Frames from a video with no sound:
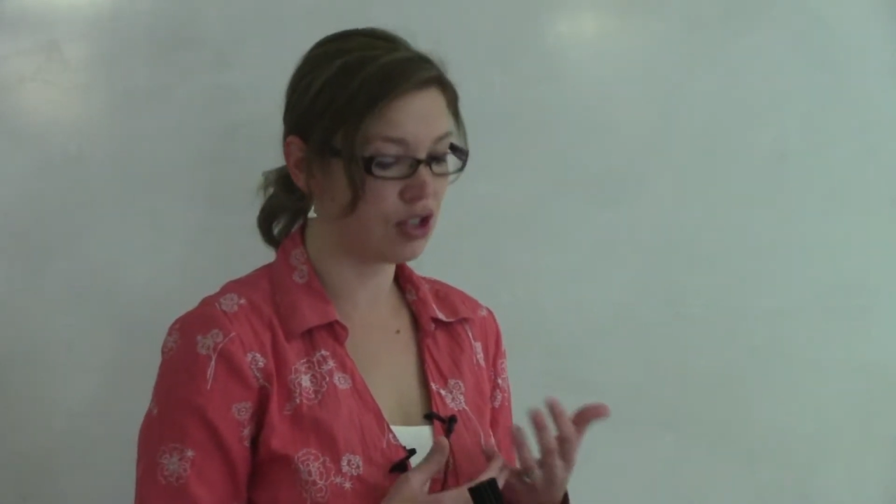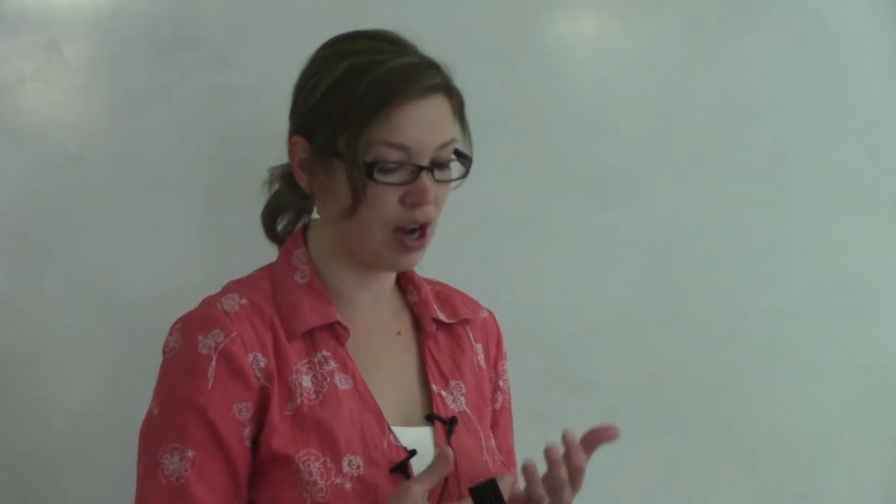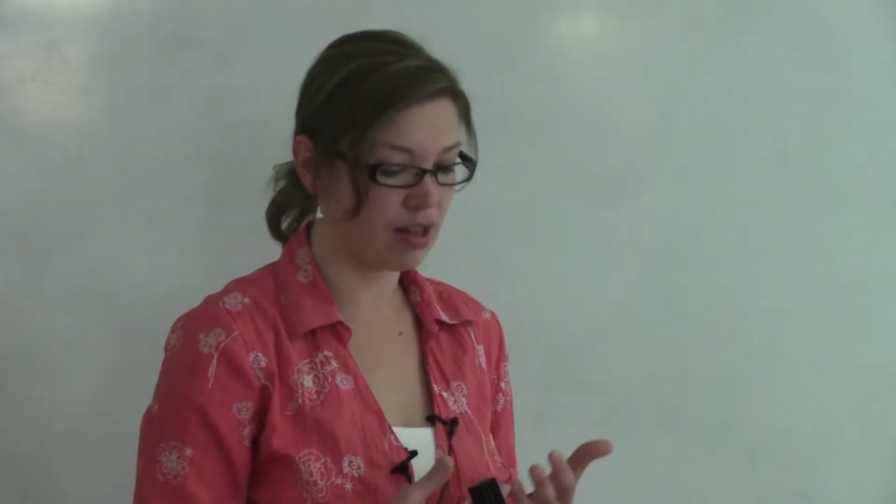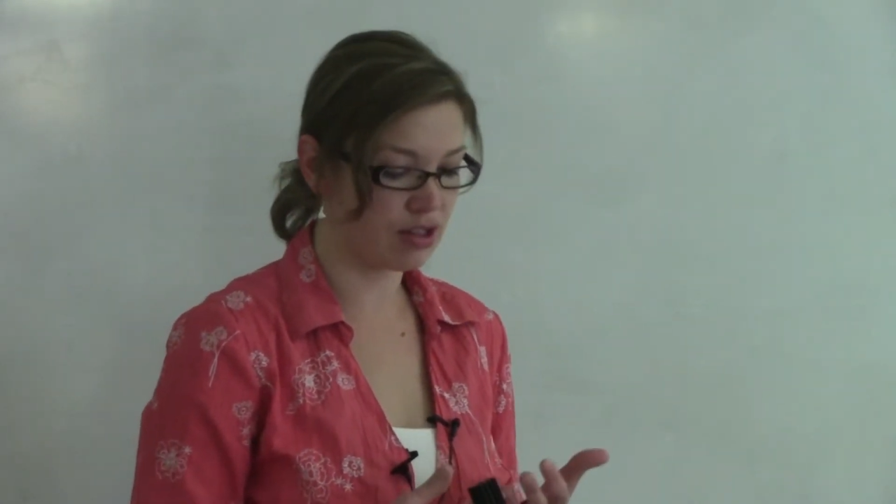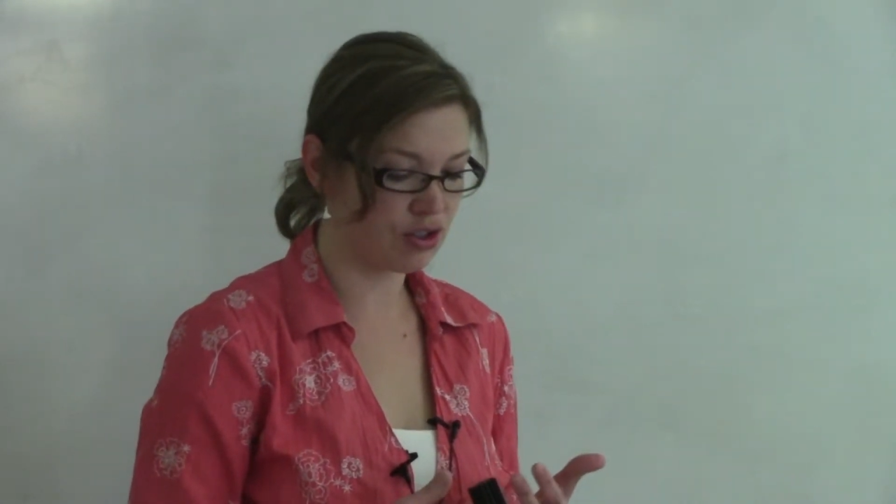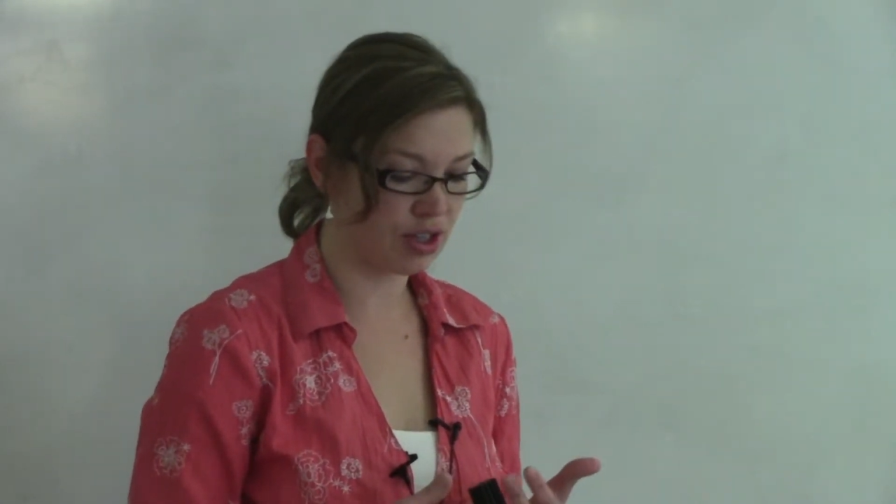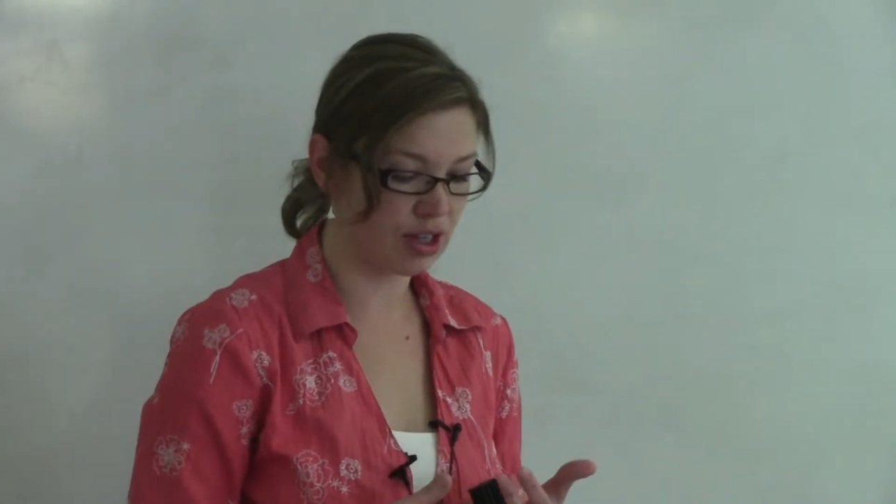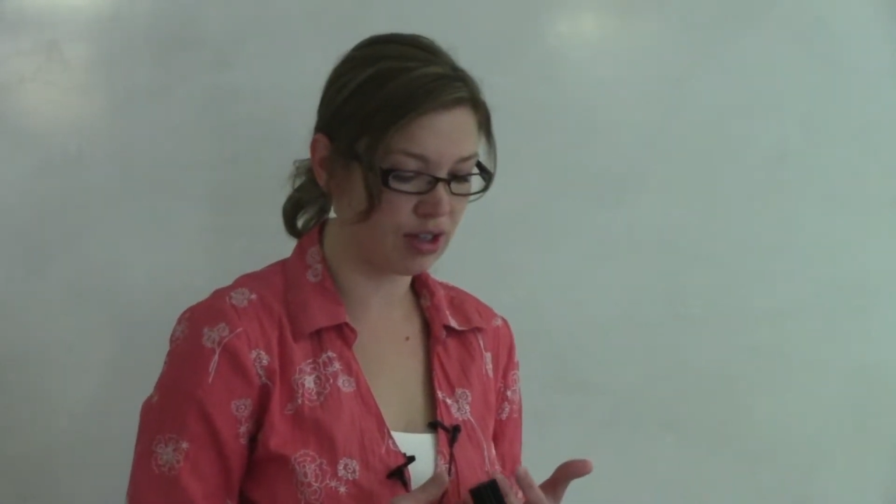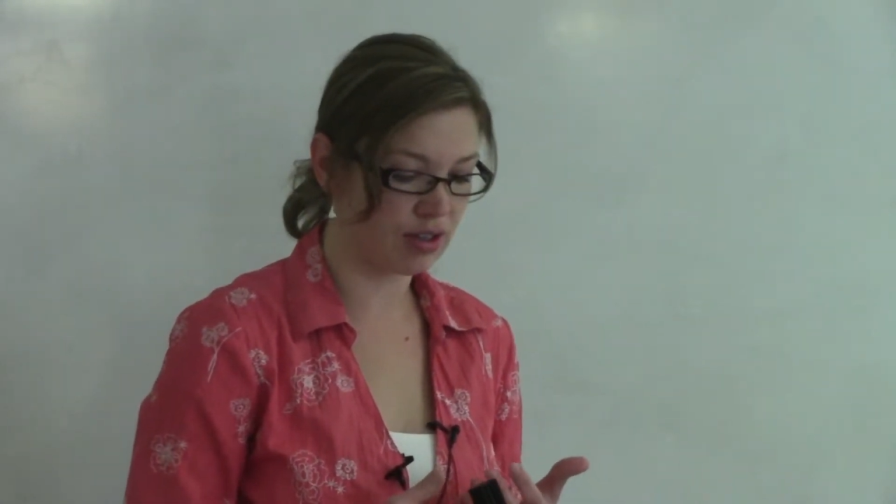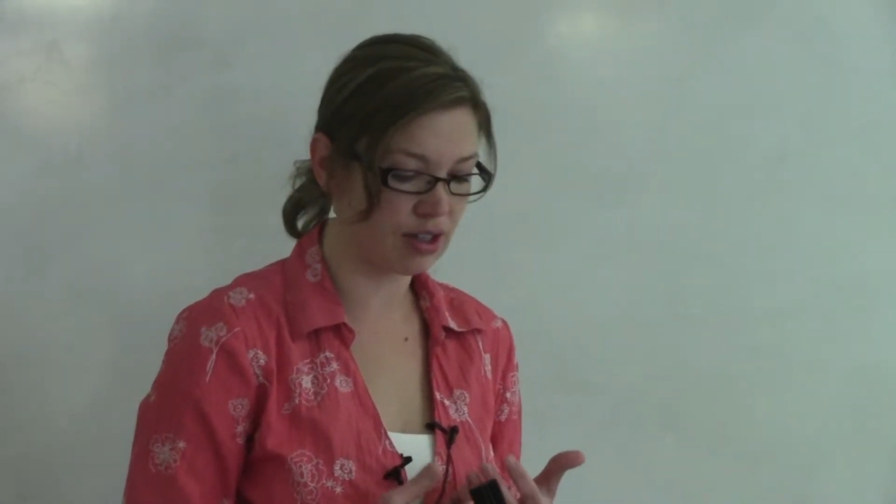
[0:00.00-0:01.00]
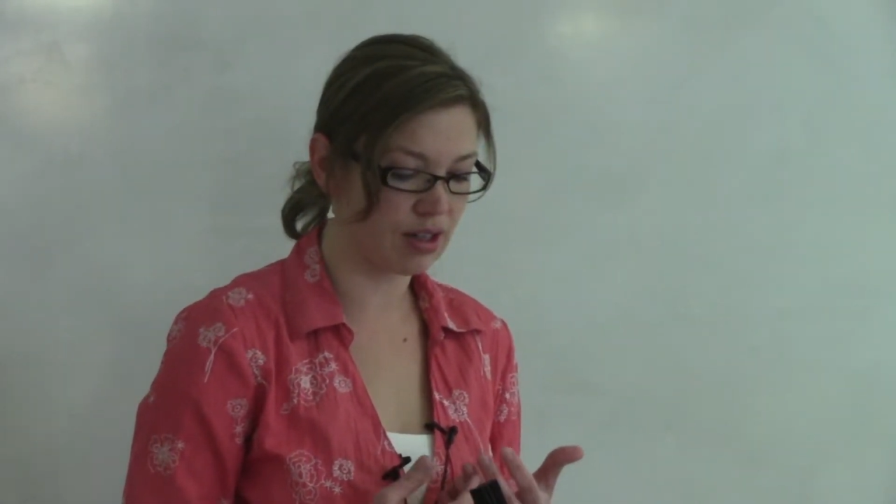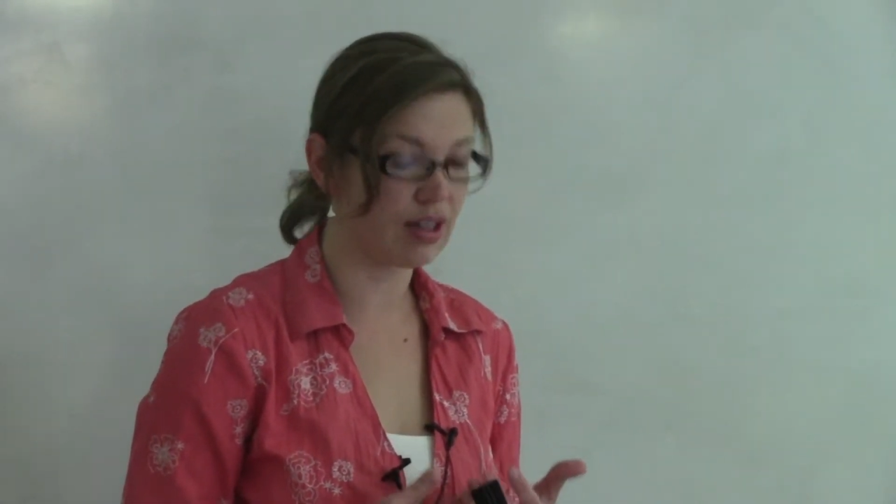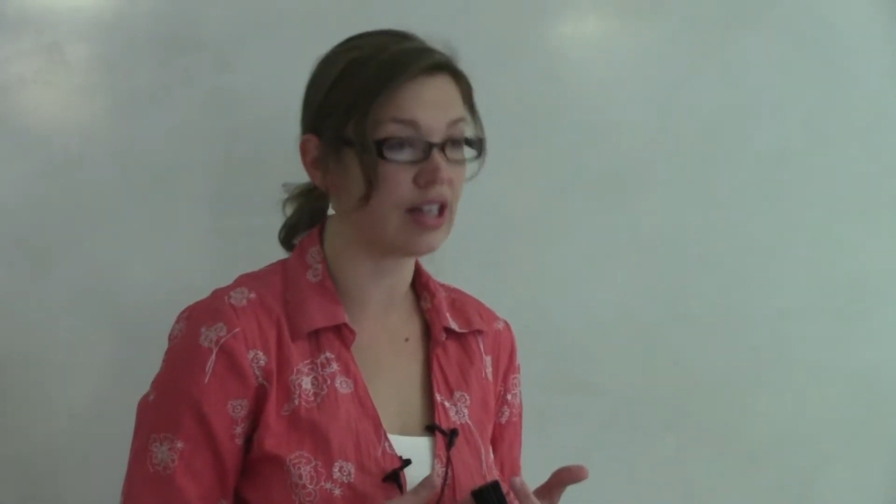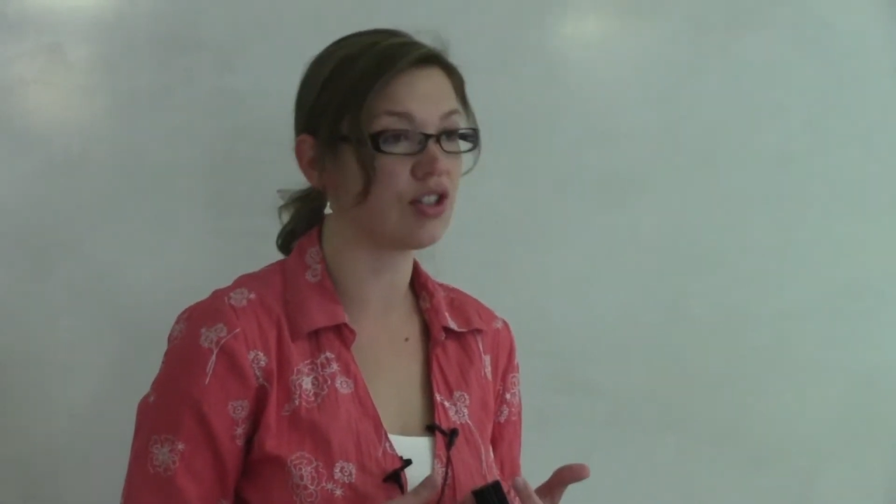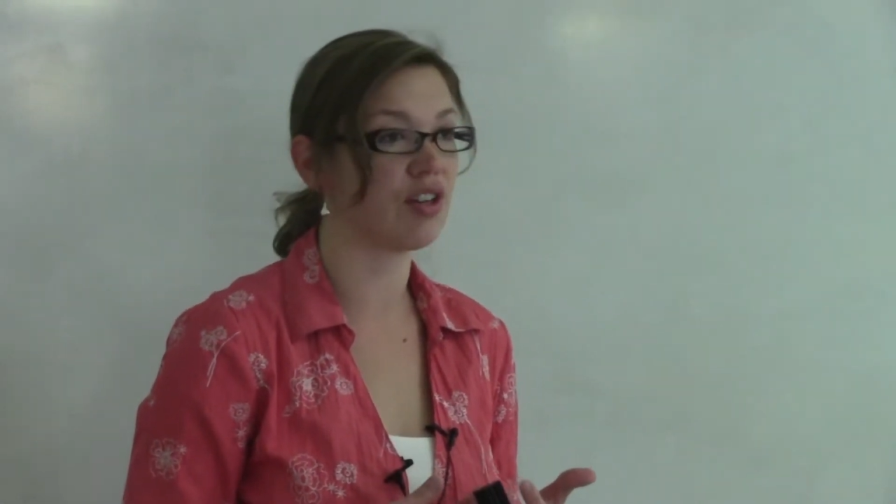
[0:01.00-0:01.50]
challenging the
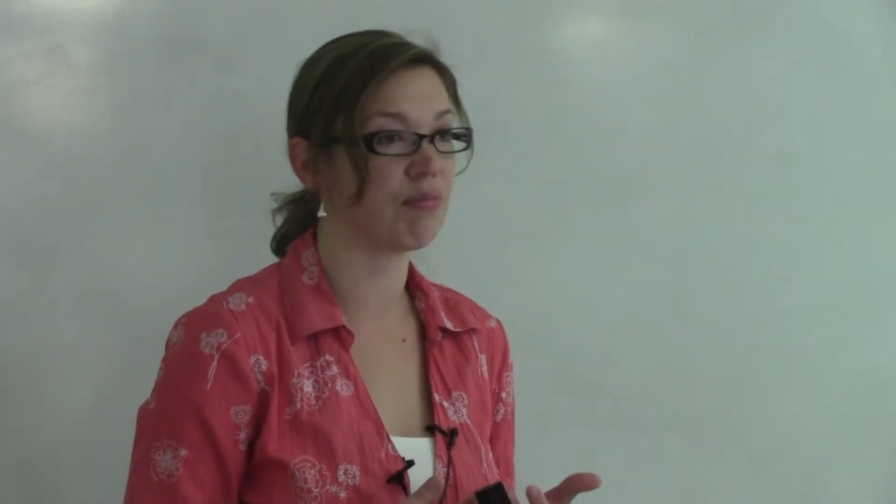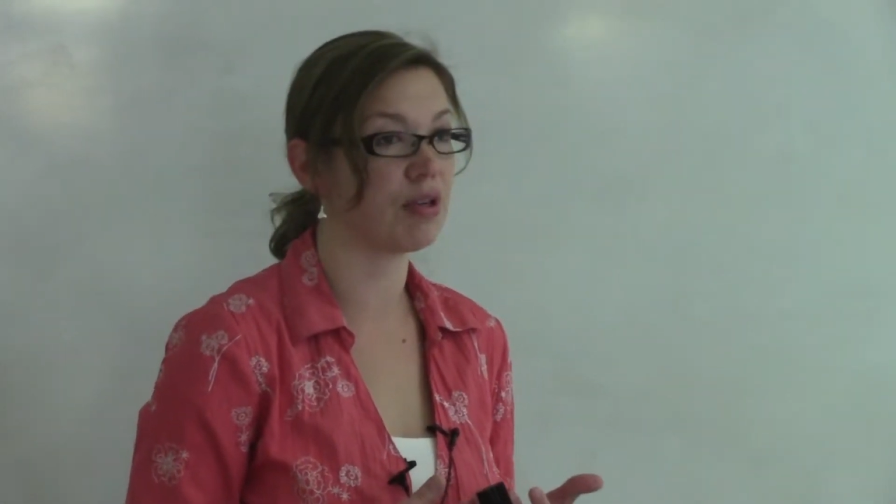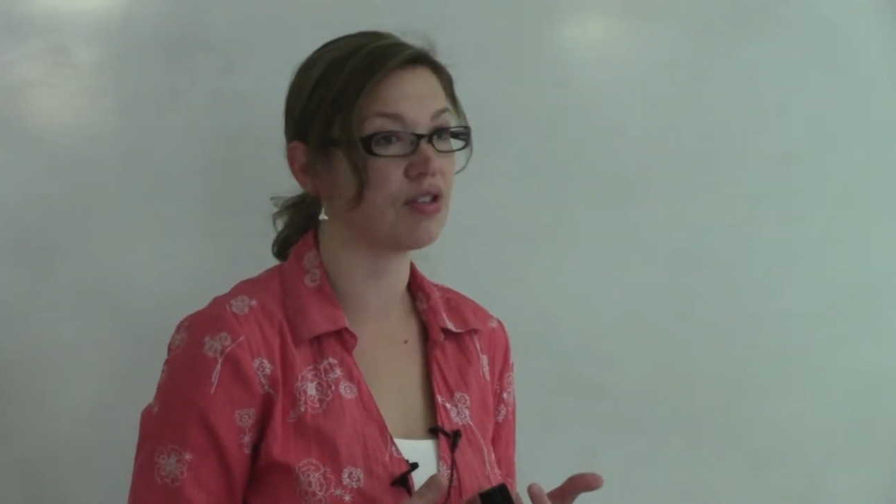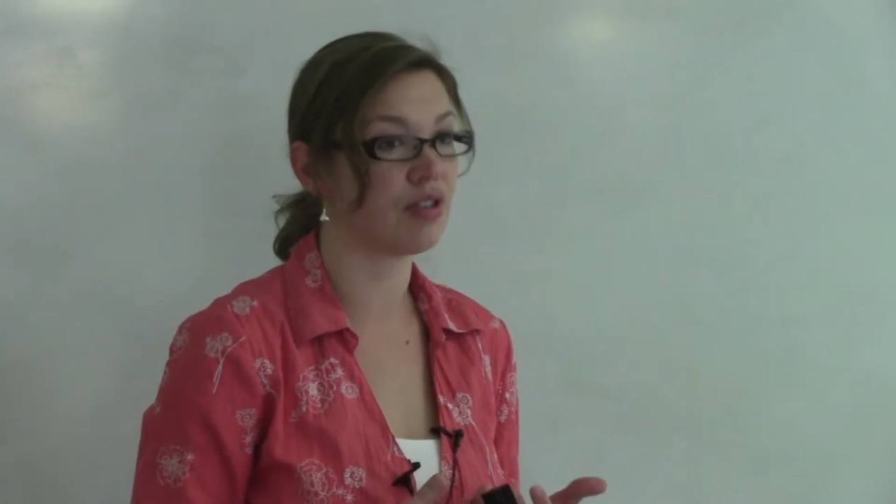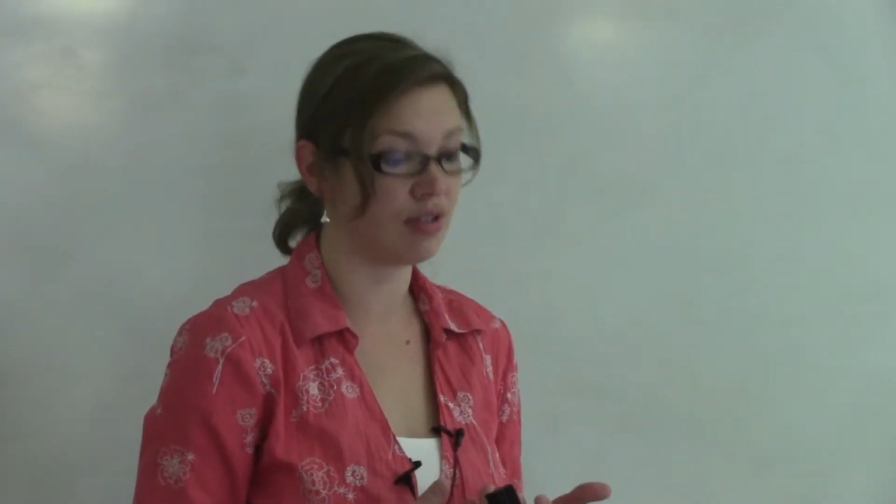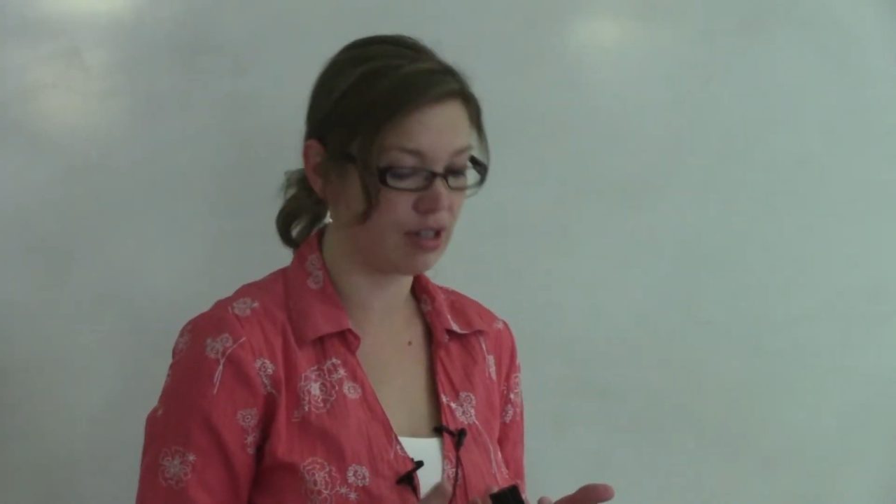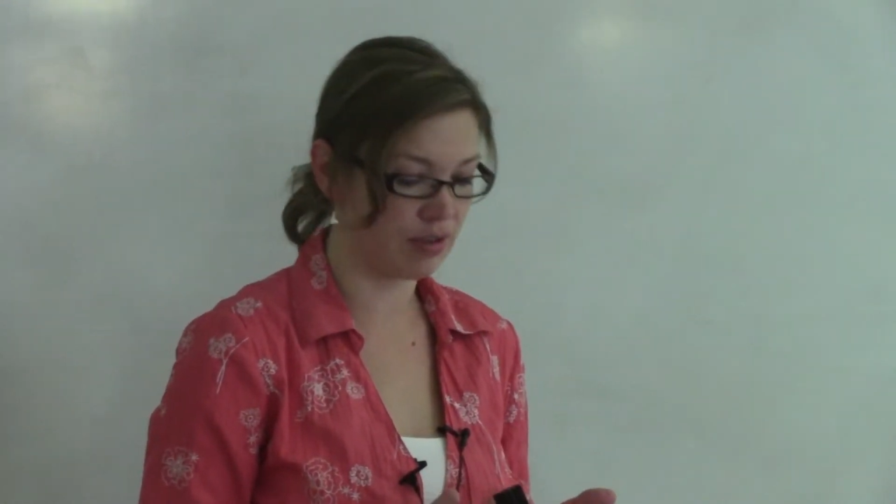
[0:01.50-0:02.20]
collection of personal